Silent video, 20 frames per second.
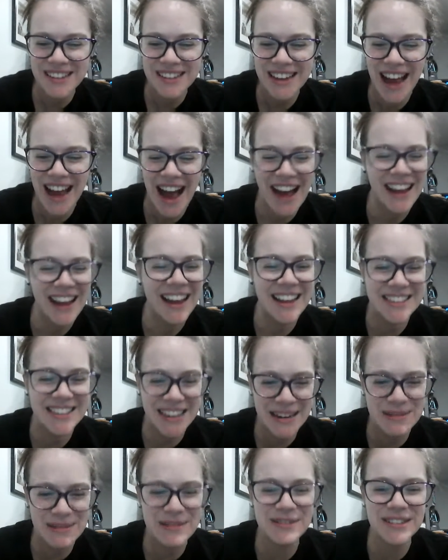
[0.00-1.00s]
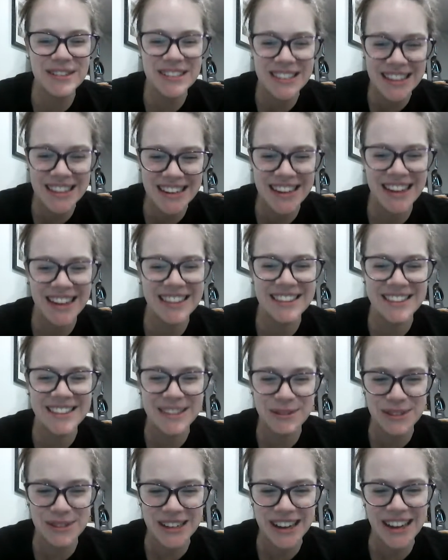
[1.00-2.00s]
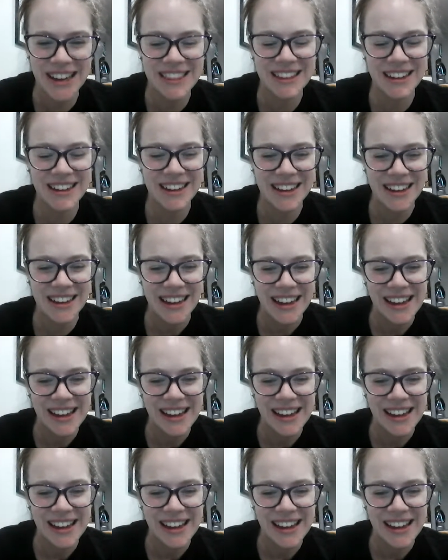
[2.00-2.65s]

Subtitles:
Yeah, it's going to be really good this week, I think.